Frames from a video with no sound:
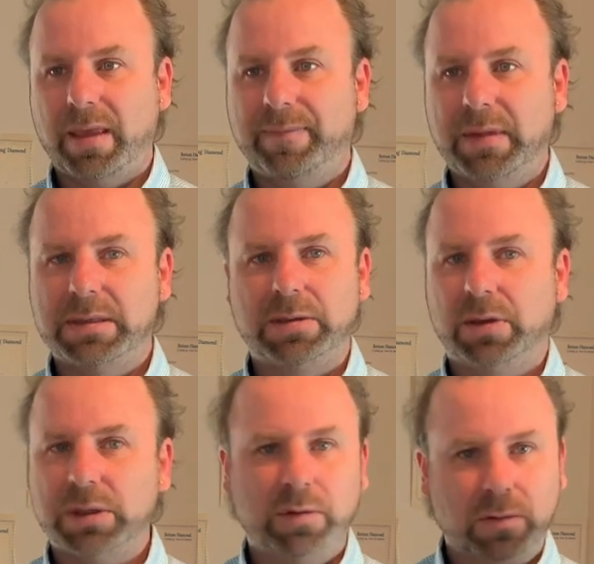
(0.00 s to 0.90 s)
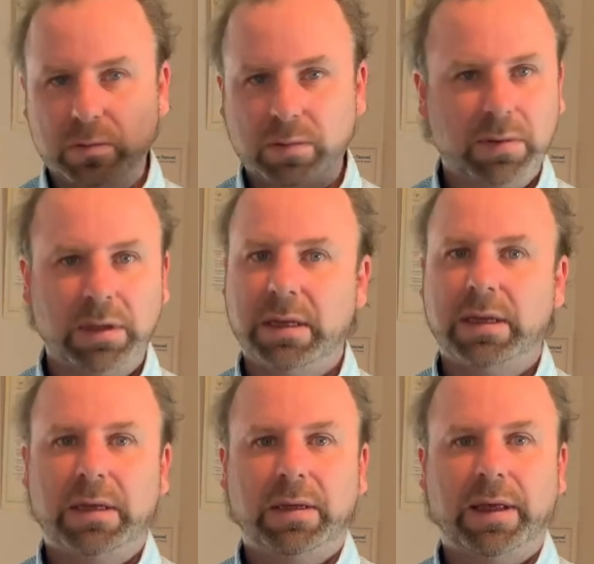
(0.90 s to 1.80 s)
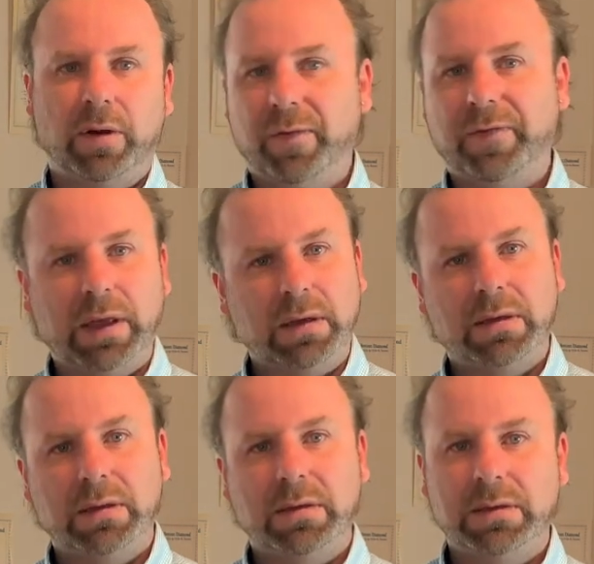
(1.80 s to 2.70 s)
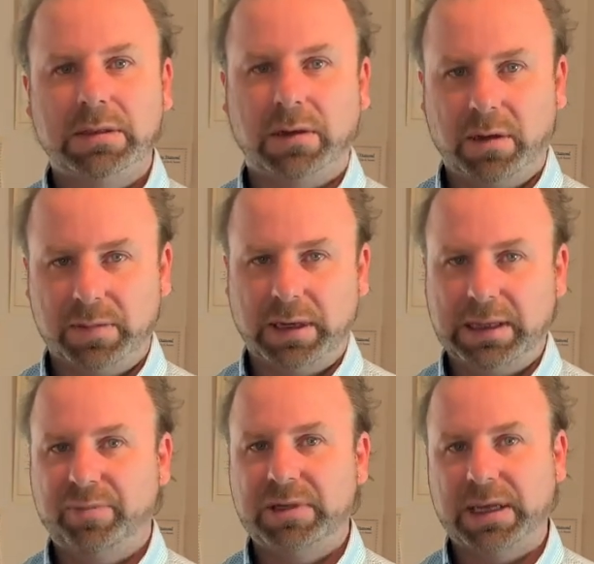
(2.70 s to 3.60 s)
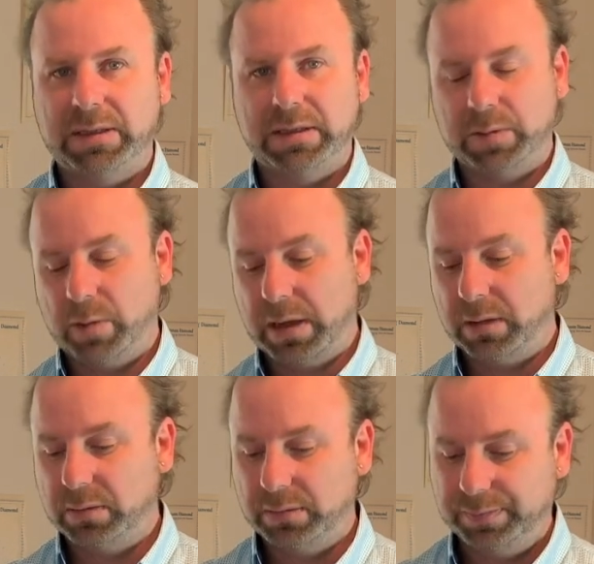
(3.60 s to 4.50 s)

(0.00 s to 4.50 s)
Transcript: surgical outfit, so I'm totally protected as well.